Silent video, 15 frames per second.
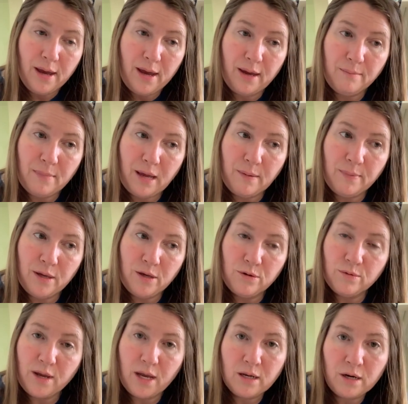And maybe
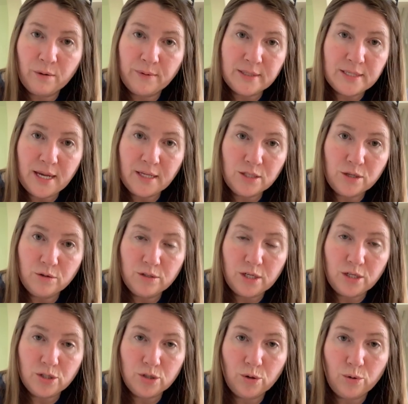you can't always ask your
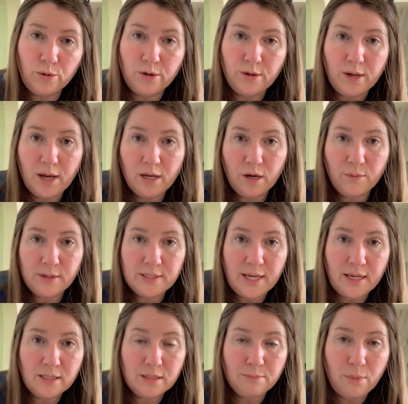teacher, or you can't always
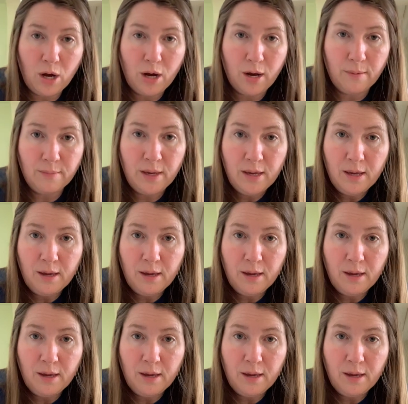ask mom.